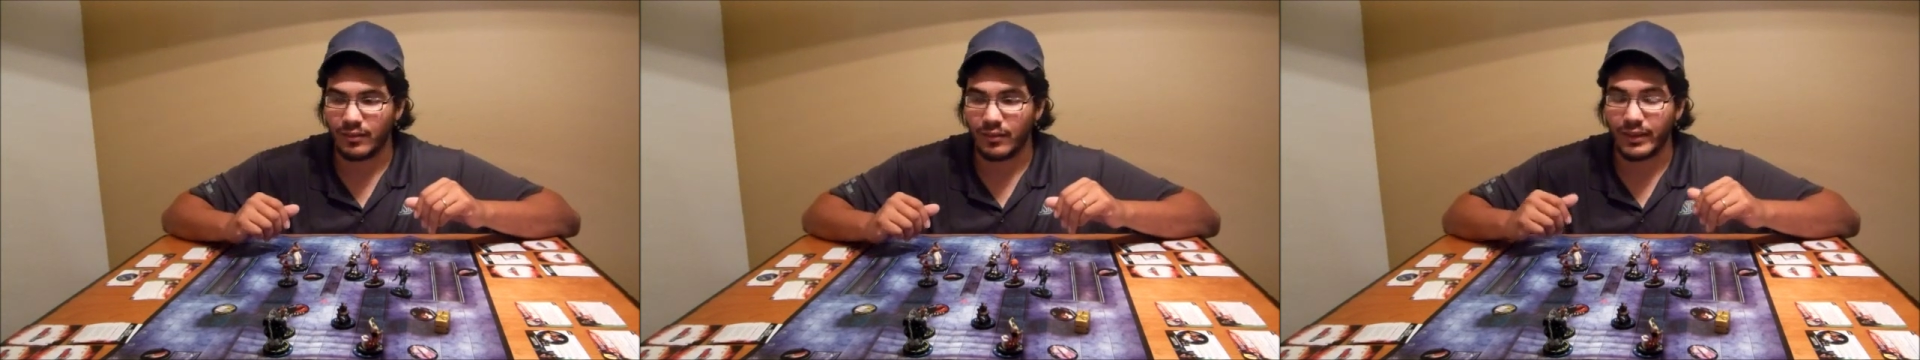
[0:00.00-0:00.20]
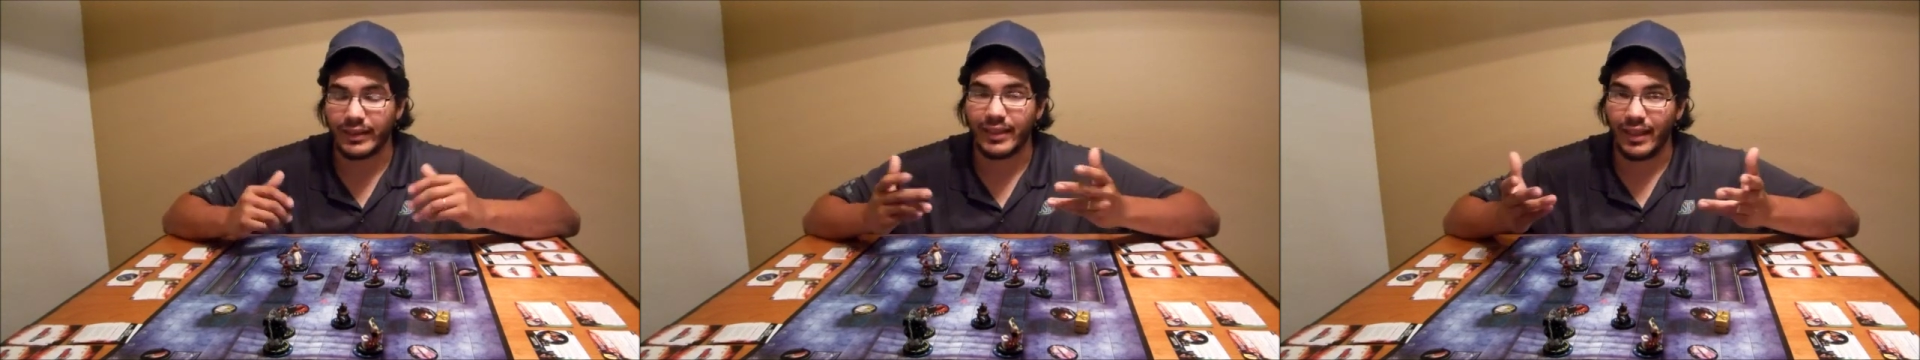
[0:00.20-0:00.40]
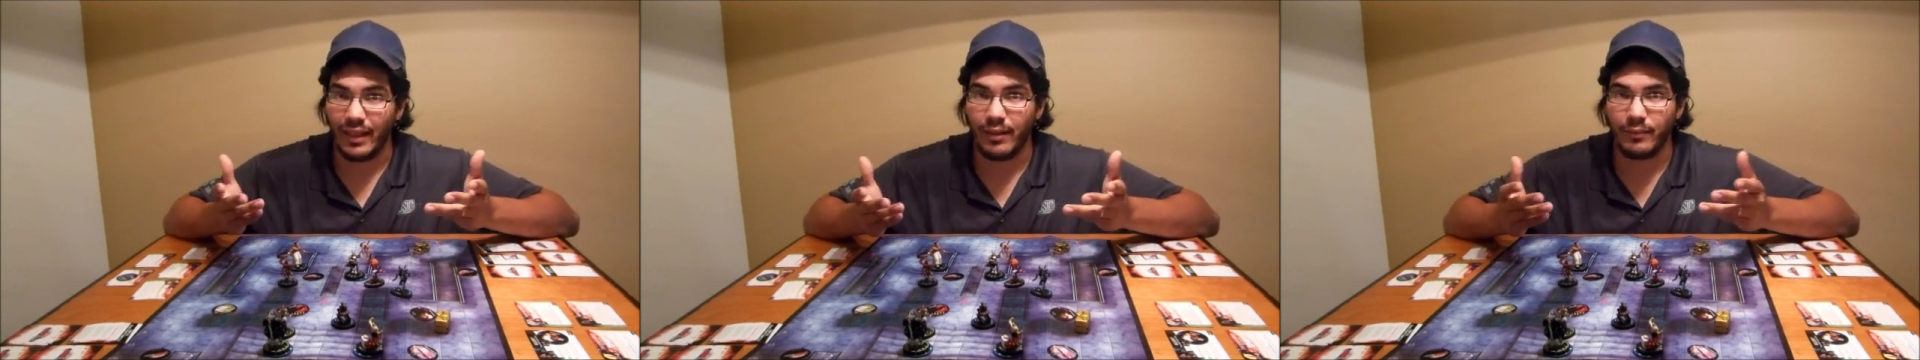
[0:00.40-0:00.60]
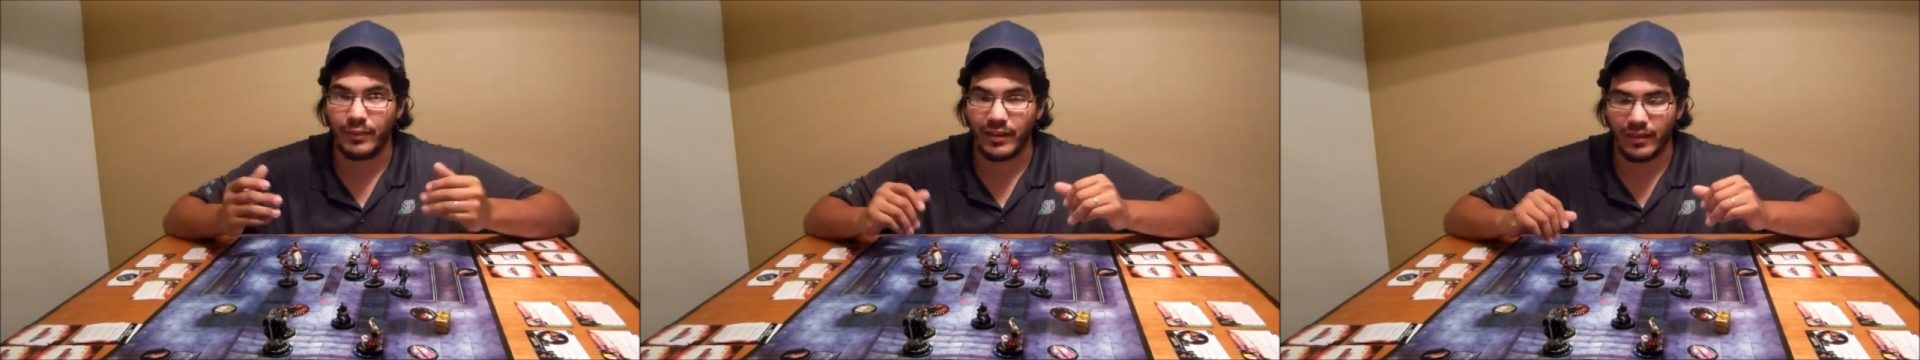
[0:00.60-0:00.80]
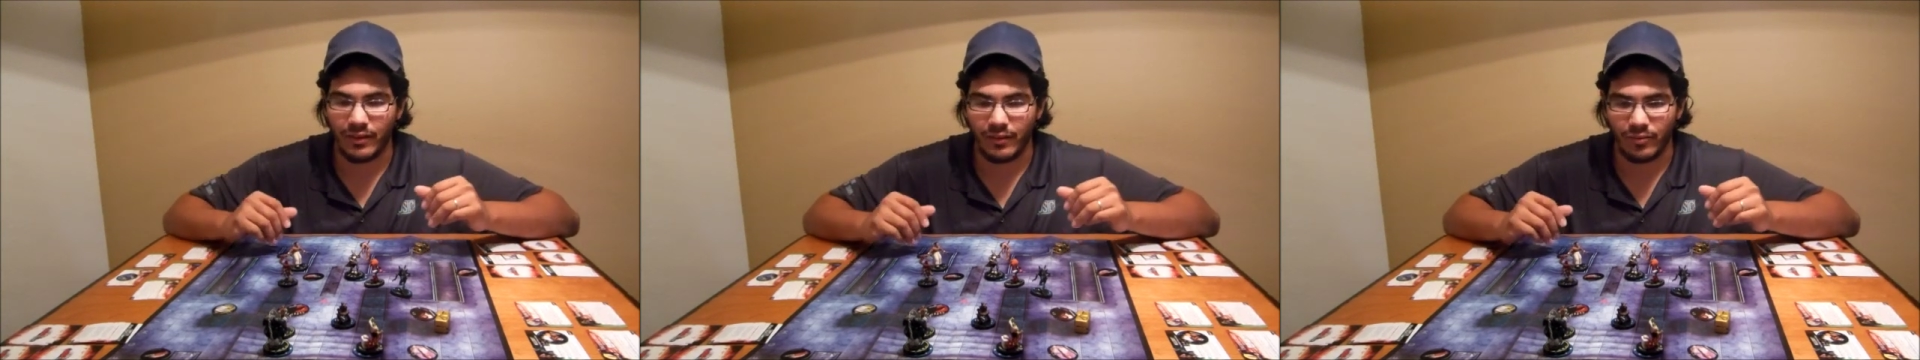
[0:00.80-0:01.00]
or it
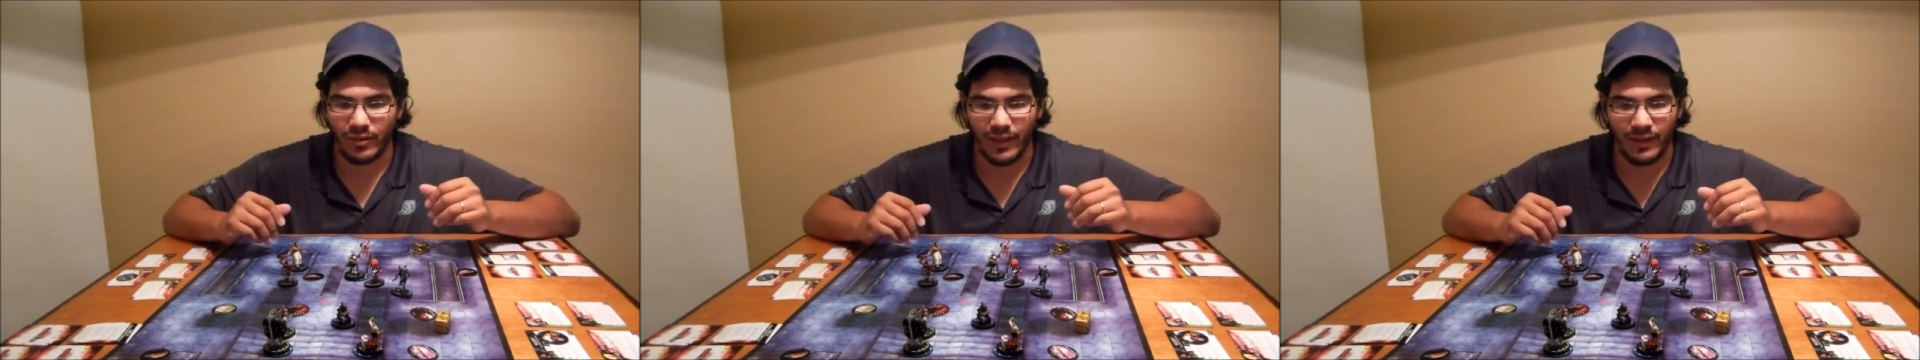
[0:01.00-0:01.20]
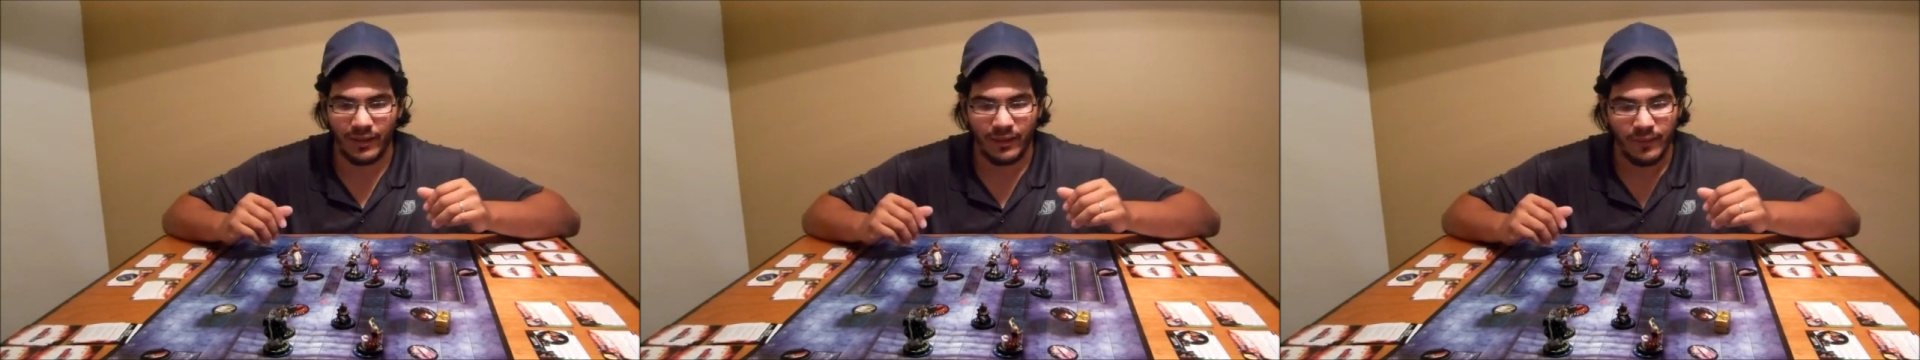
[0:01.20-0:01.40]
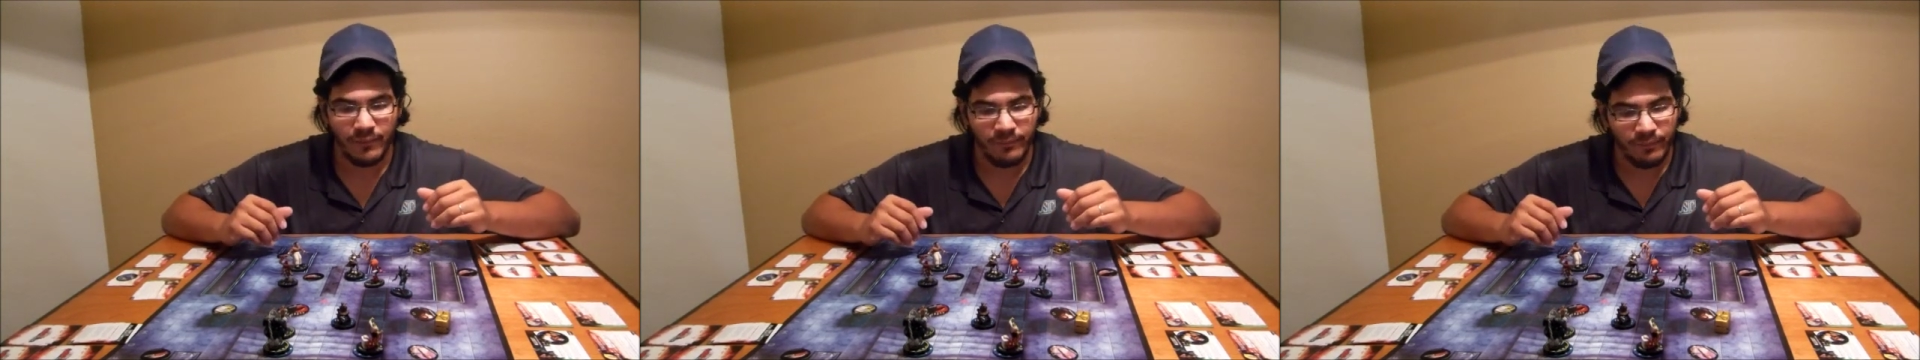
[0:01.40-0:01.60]
can be a good way.